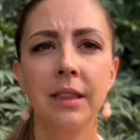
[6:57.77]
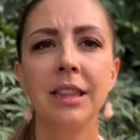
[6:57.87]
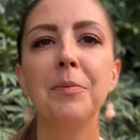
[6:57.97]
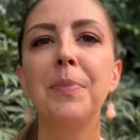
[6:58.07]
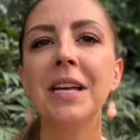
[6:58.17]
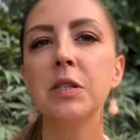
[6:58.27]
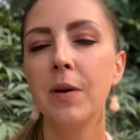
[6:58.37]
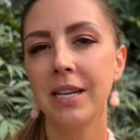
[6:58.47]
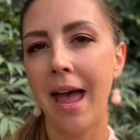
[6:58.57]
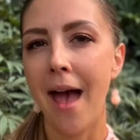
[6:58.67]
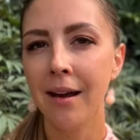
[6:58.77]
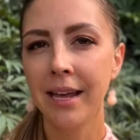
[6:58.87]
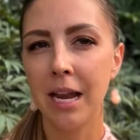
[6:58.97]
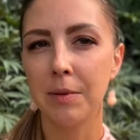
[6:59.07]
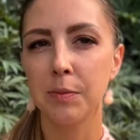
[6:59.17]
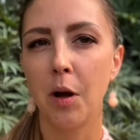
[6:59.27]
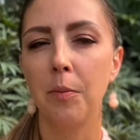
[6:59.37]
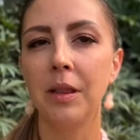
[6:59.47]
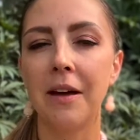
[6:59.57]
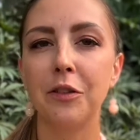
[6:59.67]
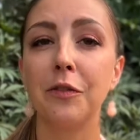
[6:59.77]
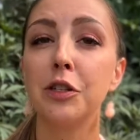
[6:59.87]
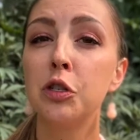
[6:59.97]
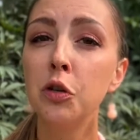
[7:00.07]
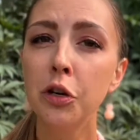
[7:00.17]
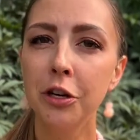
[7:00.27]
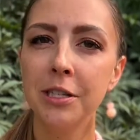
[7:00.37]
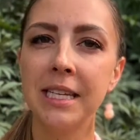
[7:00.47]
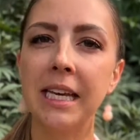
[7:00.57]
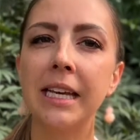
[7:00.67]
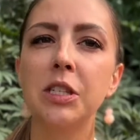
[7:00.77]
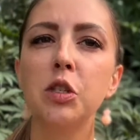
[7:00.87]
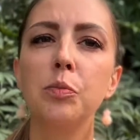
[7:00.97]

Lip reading: The best way to add cannabis pulp leftovers to your tea is to